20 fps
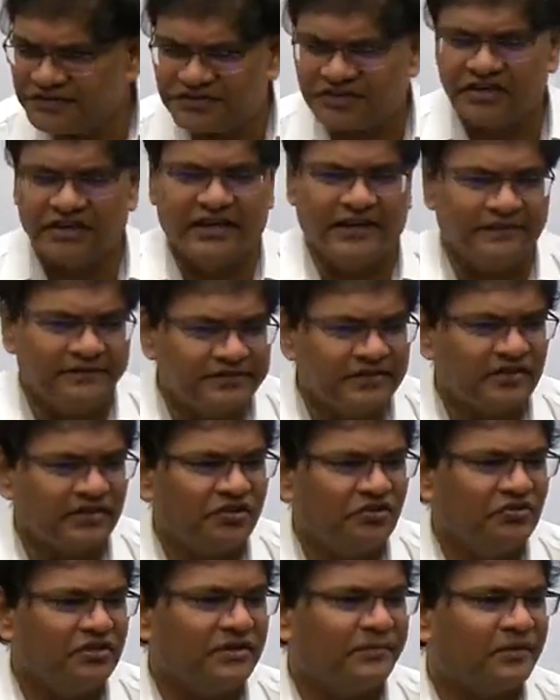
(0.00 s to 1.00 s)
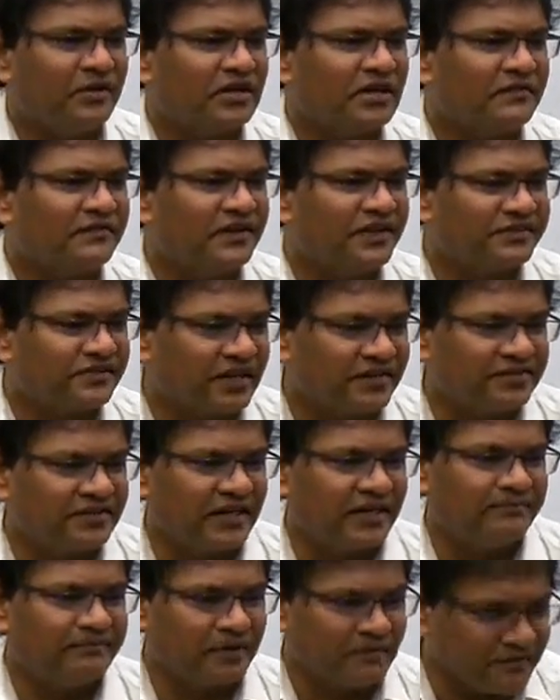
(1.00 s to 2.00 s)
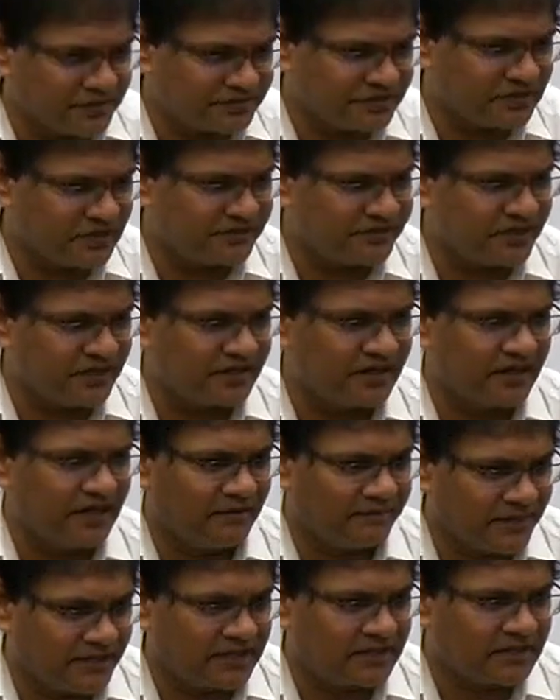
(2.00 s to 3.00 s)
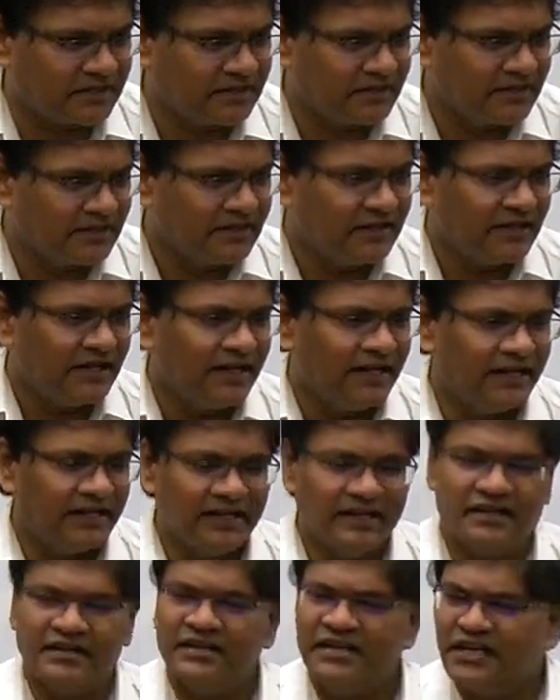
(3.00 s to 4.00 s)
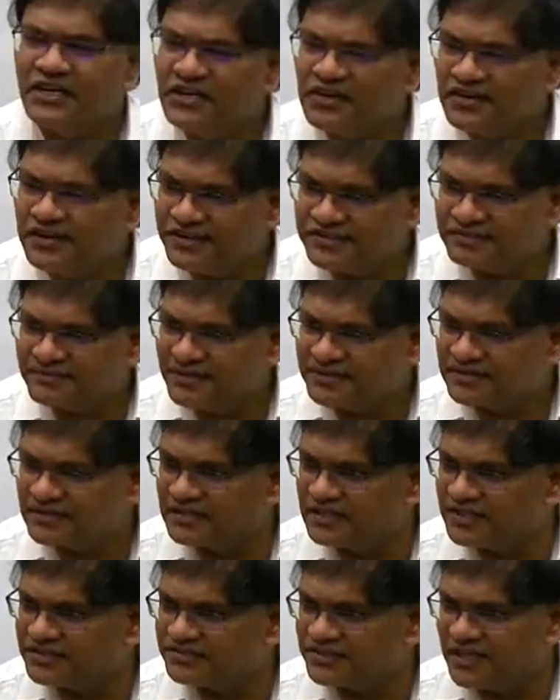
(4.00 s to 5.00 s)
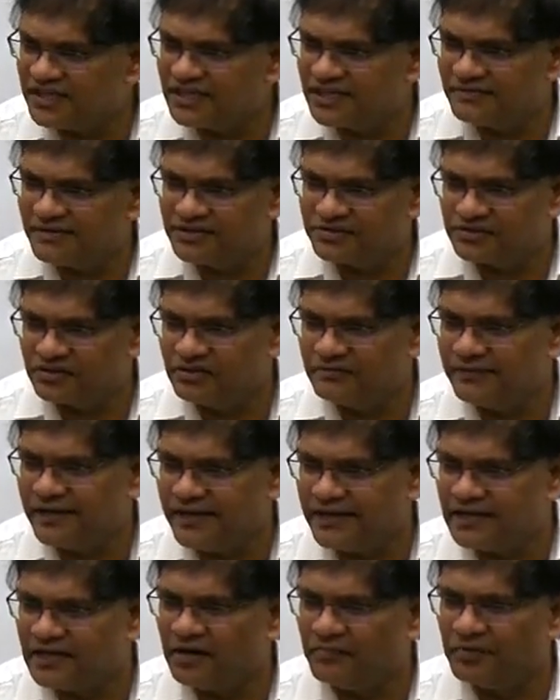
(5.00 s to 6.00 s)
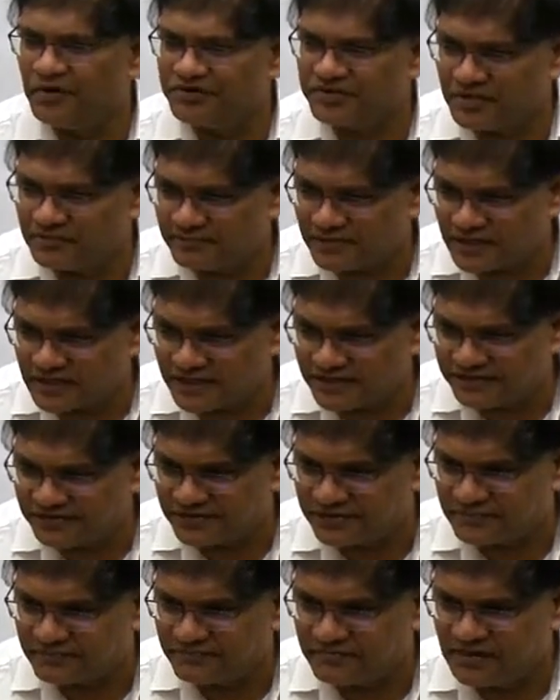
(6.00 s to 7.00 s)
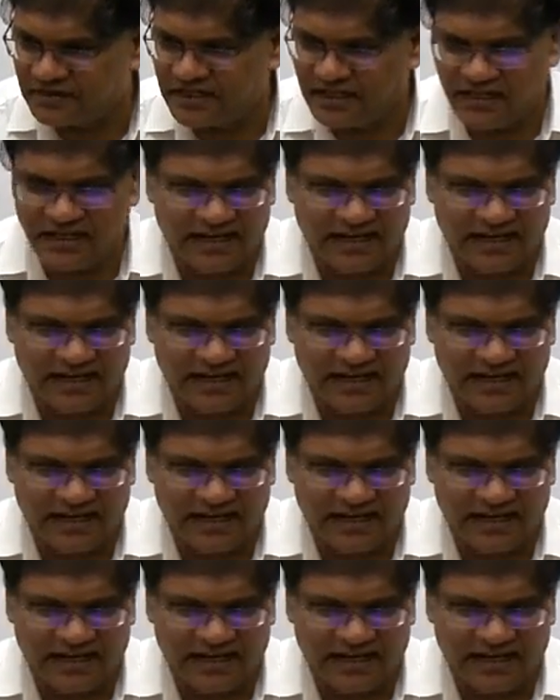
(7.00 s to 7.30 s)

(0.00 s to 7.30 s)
which gives a huge amount of discretionary powers to the central government to dismiss the state governments ruled by opposition parties.